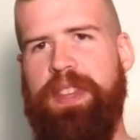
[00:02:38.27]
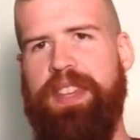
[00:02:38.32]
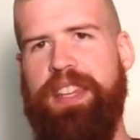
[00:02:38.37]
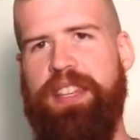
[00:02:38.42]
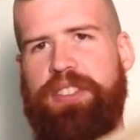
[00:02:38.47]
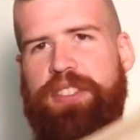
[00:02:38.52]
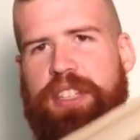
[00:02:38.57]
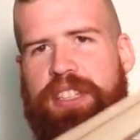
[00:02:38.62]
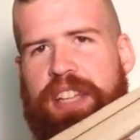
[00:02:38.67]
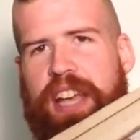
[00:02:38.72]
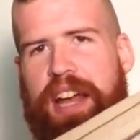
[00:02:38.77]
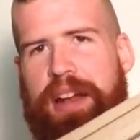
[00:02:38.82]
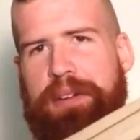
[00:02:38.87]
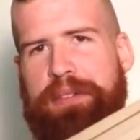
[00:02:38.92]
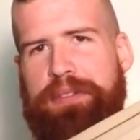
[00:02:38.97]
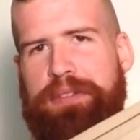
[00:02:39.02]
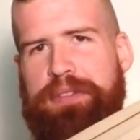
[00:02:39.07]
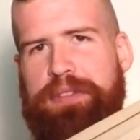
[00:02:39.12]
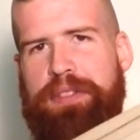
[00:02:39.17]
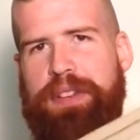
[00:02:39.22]
So this kind
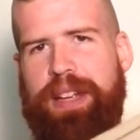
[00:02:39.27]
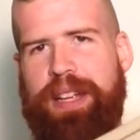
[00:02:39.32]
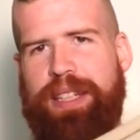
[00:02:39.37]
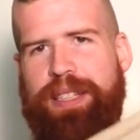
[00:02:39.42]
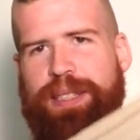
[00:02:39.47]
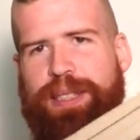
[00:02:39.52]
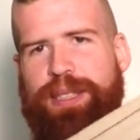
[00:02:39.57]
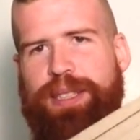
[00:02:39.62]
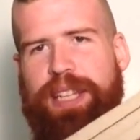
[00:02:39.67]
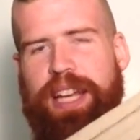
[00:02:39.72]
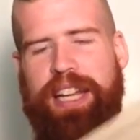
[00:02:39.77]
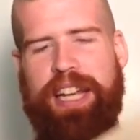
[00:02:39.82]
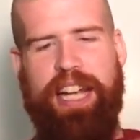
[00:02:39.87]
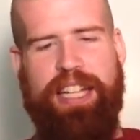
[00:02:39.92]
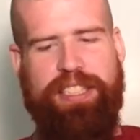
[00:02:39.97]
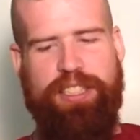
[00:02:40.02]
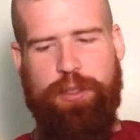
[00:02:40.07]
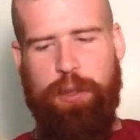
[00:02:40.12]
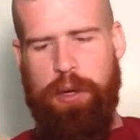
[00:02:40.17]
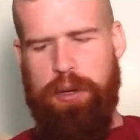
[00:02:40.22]
of is, I
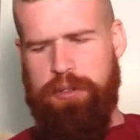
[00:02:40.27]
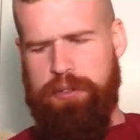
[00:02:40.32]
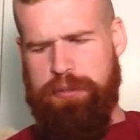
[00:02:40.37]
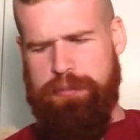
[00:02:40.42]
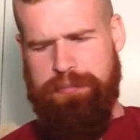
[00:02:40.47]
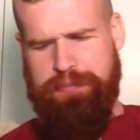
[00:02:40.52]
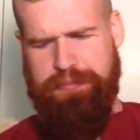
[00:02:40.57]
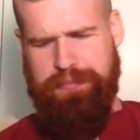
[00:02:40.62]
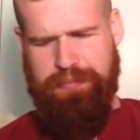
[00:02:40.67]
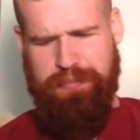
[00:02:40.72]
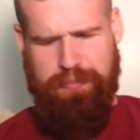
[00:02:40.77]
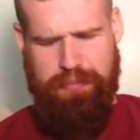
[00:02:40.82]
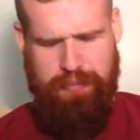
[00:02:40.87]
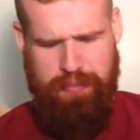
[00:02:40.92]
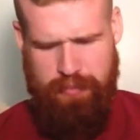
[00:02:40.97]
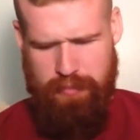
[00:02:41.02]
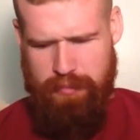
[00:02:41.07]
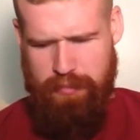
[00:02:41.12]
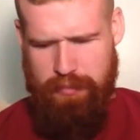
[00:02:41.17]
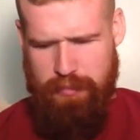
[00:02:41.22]
guess, sort of
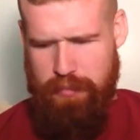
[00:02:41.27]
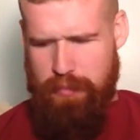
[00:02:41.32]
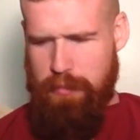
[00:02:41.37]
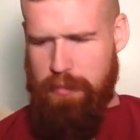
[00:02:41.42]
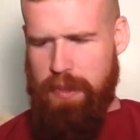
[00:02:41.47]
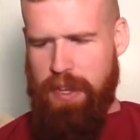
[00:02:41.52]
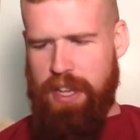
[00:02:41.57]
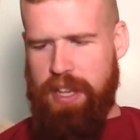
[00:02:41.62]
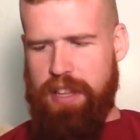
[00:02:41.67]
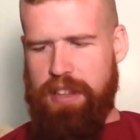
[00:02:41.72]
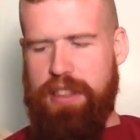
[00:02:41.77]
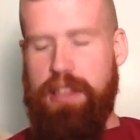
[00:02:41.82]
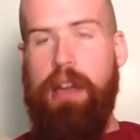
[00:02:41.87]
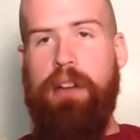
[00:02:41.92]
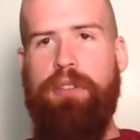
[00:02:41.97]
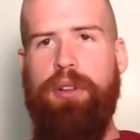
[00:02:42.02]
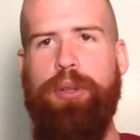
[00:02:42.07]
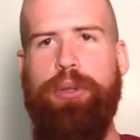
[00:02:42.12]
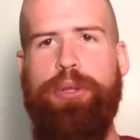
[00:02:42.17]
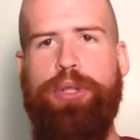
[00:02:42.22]
the
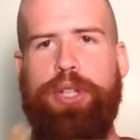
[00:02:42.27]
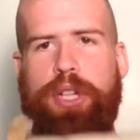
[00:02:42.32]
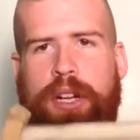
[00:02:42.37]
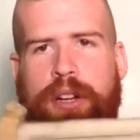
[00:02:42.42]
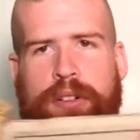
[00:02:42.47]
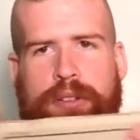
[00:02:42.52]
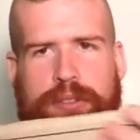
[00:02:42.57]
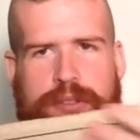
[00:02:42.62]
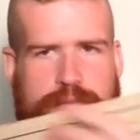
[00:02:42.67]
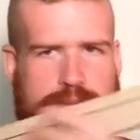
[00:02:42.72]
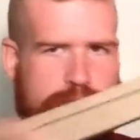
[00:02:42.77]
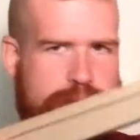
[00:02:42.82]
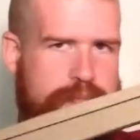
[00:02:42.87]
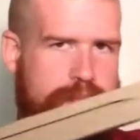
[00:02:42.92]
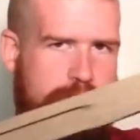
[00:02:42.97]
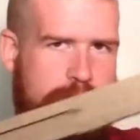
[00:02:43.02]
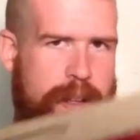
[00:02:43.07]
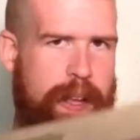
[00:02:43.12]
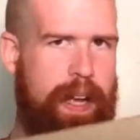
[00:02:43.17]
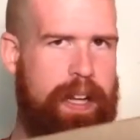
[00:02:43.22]
evolution of
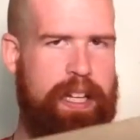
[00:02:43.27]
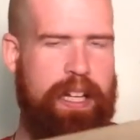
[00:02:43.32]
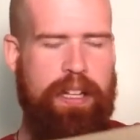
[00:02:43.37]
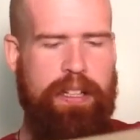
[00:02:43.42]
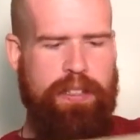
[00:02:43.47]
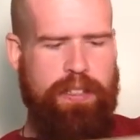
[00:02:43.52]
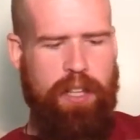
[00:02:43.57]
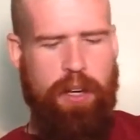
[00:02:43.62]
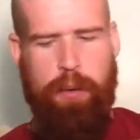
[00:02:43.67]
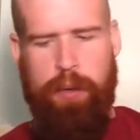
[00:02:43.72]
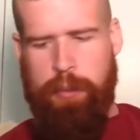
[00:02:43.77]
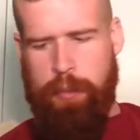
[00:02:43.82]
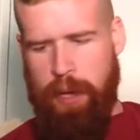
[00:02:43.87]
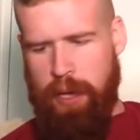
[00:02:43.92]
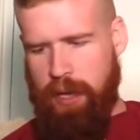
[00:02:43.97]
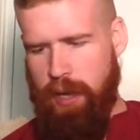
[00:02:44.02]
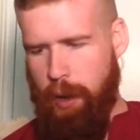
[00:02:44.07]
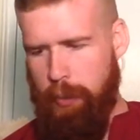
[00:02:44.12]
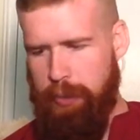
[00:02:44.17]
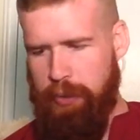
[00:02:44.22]
the ideas. I know he made
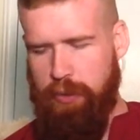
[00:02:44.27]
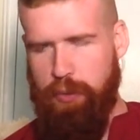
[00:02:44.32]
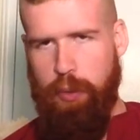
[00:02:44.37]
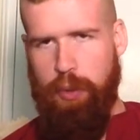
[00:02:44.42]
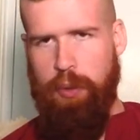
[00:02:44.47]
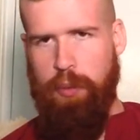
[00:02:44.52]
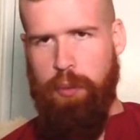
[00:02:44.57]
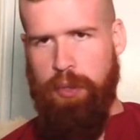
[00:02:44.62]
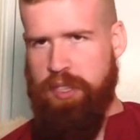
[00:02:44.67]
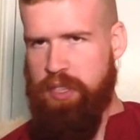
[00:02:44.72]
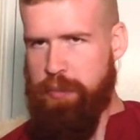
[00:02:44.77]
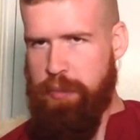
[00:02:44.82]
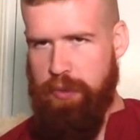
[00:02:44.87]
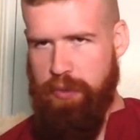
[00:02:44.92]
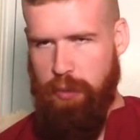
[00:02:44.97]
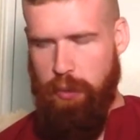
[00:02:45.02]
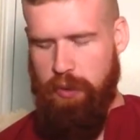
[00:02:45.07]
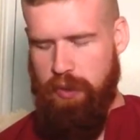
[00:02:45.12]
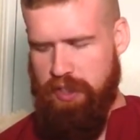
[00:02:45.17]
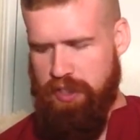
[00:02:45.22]
a couple of wooden ones
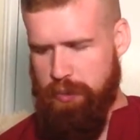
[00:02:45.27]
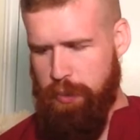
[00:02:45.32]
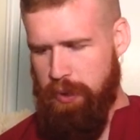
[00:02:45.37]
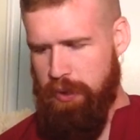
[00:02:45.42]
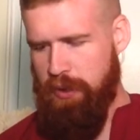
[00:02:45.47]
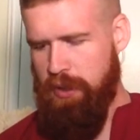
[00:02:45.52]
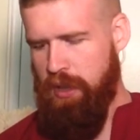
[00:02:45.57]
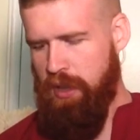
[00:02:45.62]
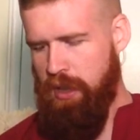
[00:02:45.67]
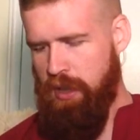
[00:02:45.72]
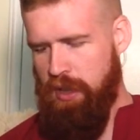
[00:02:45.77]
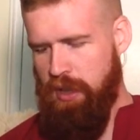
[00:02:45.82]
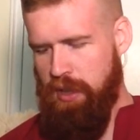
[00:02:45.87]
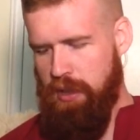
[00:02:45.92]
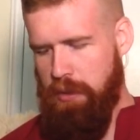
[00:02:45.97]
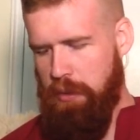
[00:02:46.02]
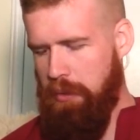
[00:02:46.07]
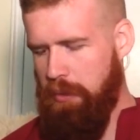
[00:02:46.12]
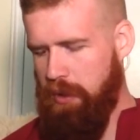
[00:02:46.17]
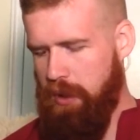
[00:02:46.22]
before this one,
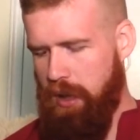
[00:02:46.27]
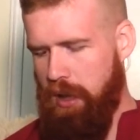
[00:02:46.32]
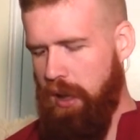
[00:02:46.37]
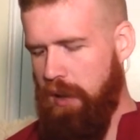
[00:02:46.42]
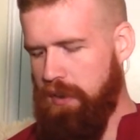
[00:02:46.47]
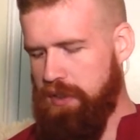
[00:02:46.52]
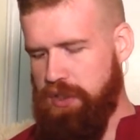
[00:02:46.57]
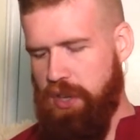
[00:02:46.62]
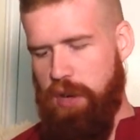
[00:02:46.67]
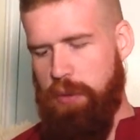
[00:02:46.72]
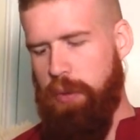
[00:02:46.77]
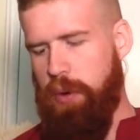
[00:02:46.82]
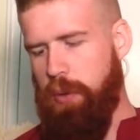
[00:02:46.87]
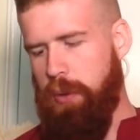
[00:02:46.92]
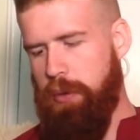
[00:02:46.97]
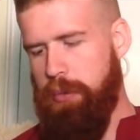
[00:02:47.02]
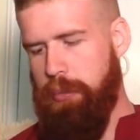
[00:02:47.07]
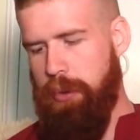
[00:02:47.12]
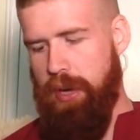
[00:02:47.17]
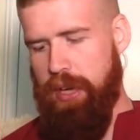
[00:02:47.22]
this cardboard
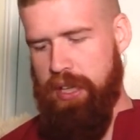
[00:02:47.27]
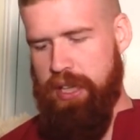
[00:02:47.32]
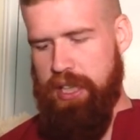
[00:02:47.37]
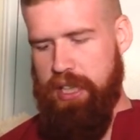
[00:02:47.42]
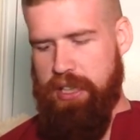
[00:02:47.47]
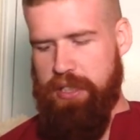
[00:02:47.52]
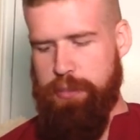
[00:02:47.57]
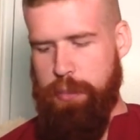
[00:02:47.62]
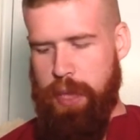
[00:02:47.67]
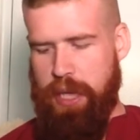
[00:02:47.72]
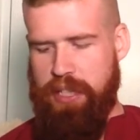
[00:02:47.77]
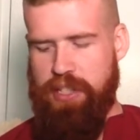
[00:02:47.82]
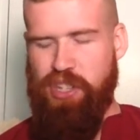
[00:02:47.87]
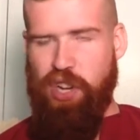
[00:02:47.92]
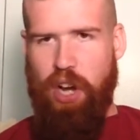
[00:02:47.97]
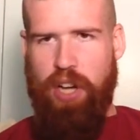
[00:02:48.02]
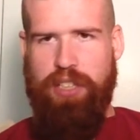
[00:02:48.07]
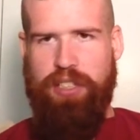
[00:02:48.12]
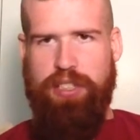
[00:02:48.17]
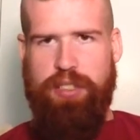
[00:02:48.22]
one, but he's made
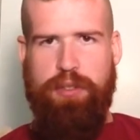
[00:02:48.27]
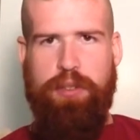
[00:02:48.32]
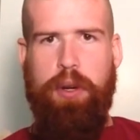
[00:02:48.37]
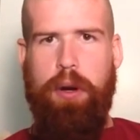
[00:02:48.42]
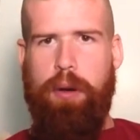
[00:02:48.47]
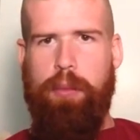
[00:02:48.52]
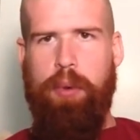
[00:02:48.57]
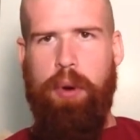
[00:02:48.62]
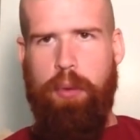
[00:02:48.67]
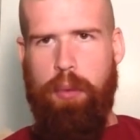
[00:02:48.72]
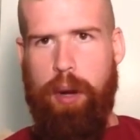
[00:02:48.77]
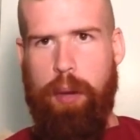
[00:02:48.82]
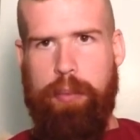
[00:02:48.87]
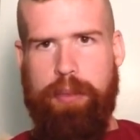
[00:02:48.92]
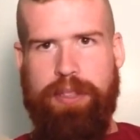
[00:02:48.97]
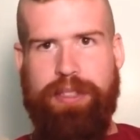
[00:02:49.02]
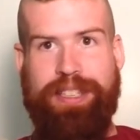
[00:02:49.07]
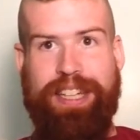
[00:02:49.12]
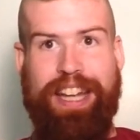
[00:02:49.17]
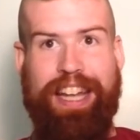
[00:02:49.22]
tons of cardboard
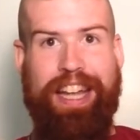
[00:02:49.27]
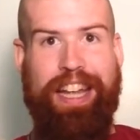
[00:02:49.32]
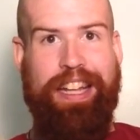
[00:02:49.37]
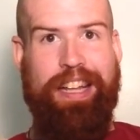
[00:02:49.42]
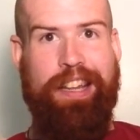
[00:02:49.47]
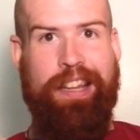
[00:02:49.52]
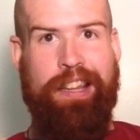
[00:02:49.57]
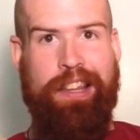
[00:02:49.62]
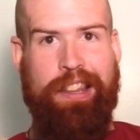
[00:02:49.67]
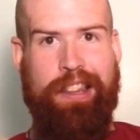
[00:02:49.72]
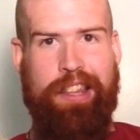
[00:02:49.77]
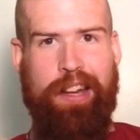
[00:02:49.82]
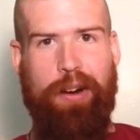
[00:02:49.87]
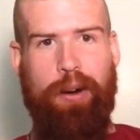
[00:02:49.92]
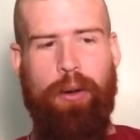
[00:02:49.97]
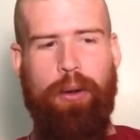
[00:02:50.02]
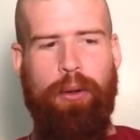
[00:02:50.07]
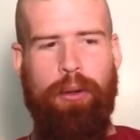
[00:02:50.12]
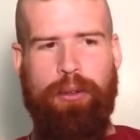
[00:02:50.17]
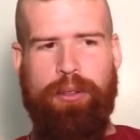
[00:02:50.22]
weapons, and they're
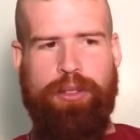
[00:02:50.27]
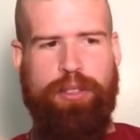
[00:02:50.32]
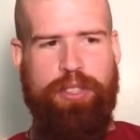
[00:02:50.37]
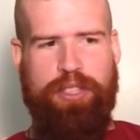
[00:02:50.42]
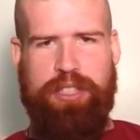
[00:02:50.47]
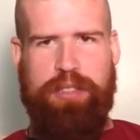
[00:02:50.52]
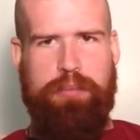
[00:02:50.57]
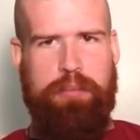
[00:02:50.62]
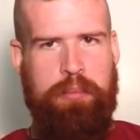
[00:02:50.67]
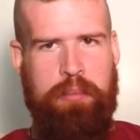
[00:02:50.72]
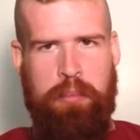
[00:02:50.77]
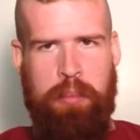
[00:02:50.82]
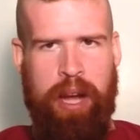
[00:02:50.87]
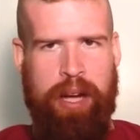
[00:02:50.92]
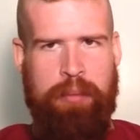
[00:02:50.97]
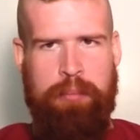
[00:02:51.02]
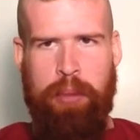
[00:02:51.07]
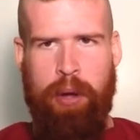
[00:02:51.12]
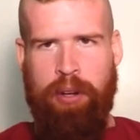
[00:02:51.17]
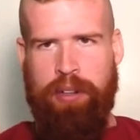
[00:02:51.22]
all just
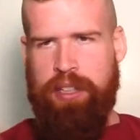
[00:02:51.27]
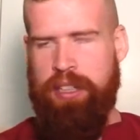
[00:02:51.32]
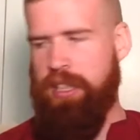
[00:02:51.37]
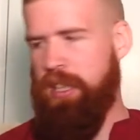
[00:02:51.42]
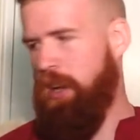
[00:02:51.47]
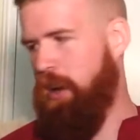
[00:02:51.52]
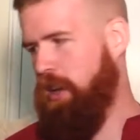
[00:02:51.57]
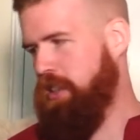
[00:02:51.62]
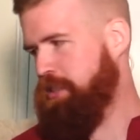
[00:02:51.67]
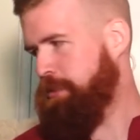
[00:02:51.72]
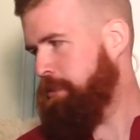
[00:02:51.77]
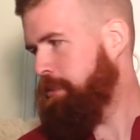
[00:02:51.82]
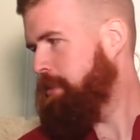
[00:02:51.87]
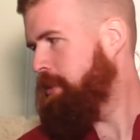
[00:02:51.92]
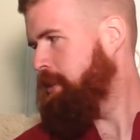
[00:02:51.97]
mind-bogglingly awesome.